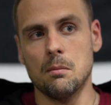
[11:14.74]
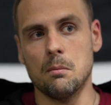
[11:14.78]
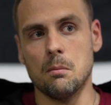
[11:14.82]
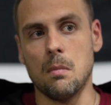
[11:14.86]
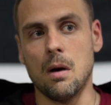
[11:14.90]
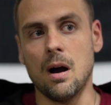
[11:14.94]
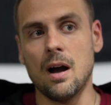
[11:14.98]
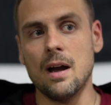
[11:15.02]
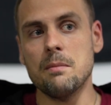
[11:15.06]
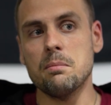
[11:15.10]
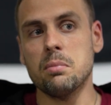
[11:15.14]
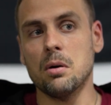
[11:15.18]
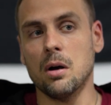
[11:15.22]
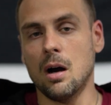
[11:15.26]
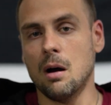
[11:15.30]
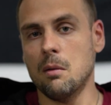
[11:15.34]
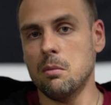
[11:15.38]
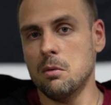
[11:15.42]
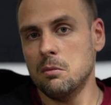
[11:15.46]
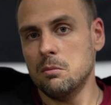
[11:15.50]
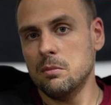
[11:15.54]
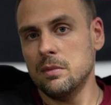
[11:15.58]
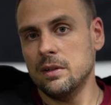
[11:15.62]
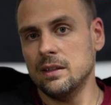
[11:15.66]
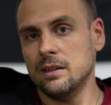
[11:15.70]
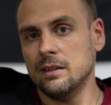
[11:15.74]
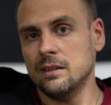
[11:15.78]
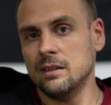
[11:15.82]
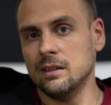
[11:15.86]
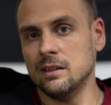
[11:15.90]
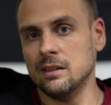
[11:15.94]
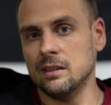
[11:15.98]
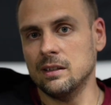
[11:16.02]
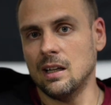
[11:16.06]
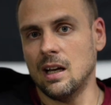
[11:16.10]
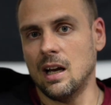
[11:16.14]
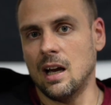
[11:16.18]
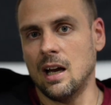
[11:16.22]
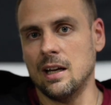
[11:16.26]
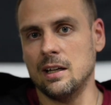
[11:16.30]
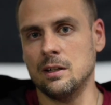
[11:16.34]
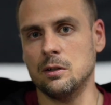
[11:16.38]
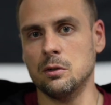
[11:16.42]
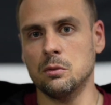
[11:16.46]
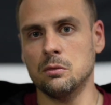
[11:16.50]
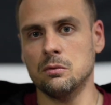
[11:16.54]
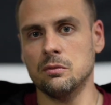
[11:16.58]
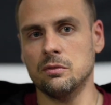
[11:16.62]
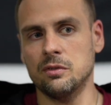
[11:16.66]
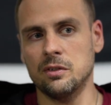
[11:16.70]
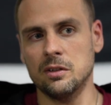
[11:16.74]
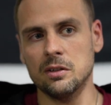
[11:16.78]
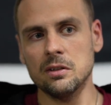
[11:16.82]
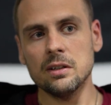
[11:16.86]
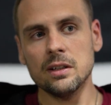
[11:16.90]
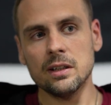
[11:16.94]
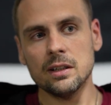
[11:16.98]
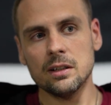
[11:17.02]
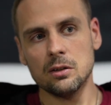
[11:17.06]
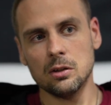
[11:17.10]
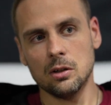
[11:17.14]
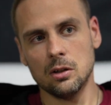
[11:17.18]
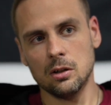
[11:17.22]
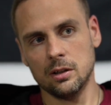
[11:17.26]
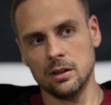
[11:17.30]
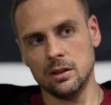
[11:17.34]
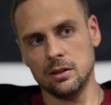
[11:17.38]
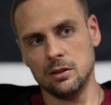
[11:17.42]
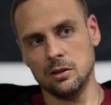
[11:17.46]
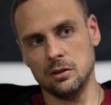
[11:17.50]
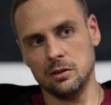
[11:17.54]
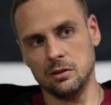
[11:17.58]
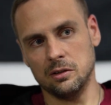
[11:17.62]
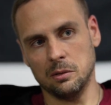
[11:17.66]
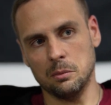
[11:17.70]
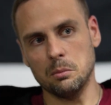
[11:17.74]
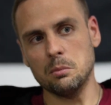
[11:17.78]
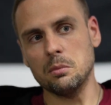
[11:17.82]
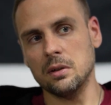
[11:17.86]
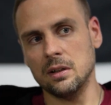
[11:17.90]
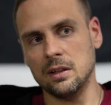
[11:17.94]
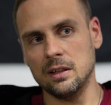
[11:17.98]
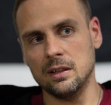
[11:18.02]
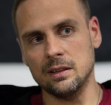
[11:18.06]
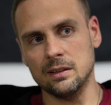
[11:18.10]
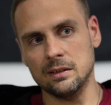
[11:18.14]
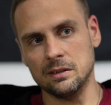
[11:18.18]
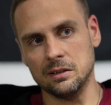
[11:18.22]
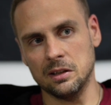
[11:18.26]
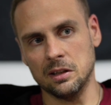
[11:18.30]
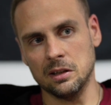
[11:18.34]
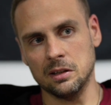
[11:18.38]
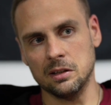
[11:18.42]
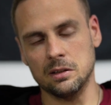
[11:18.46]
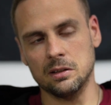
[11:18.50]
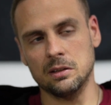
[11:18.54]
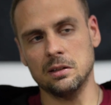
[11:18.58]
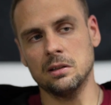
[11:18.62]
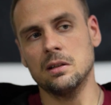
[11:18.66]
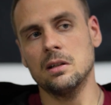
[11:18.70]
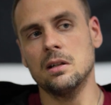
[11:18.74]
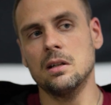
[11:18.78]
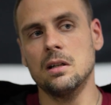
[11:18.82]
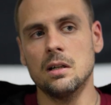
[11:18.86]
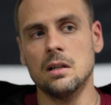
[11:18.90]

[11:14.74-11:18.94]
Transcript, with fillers: my problem is is I don't feel like talking to somebody is gonna